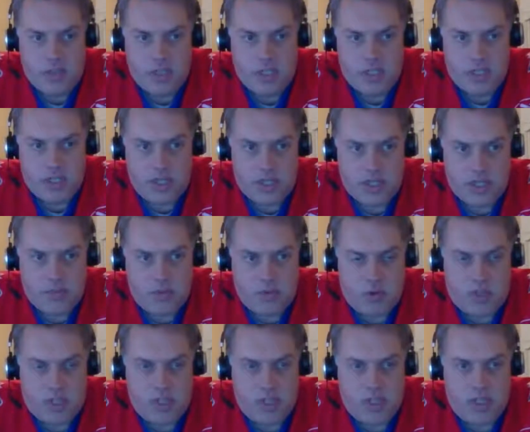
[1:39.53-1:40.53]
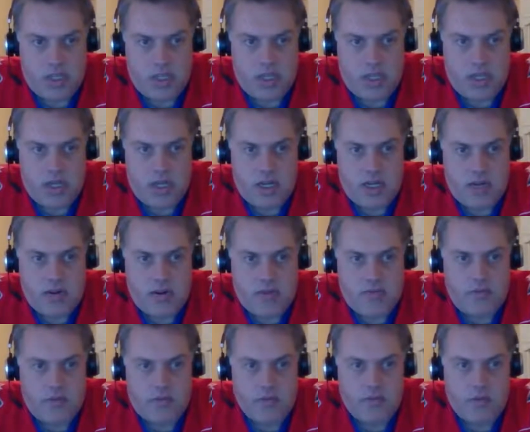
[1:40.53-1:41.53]
We'll just list them
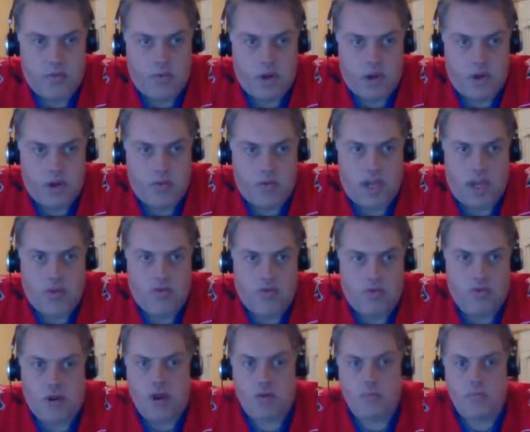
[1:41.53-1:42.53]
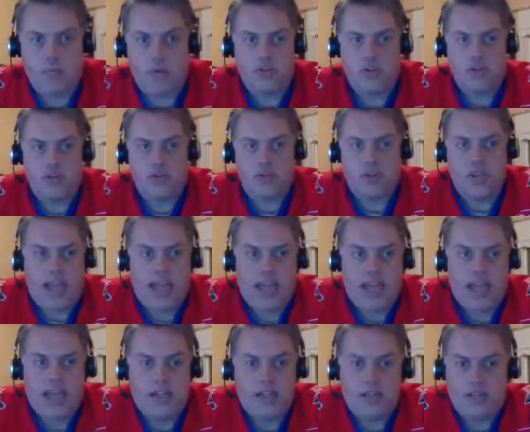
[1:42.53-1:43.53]
quickly. From the Rock, we have Rob
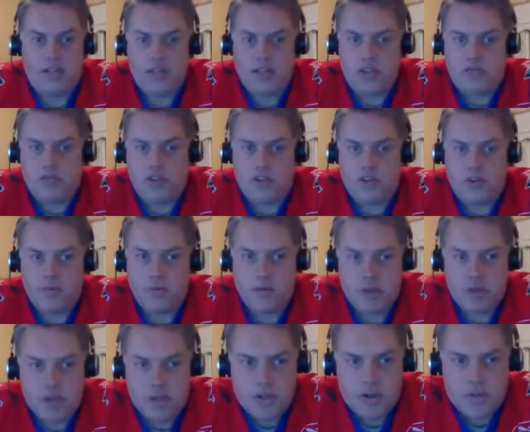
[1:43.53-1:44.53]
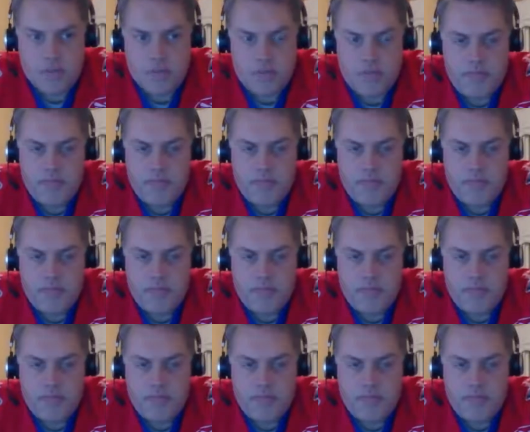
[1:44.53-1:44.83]
Marshall and Jeff Gilbert.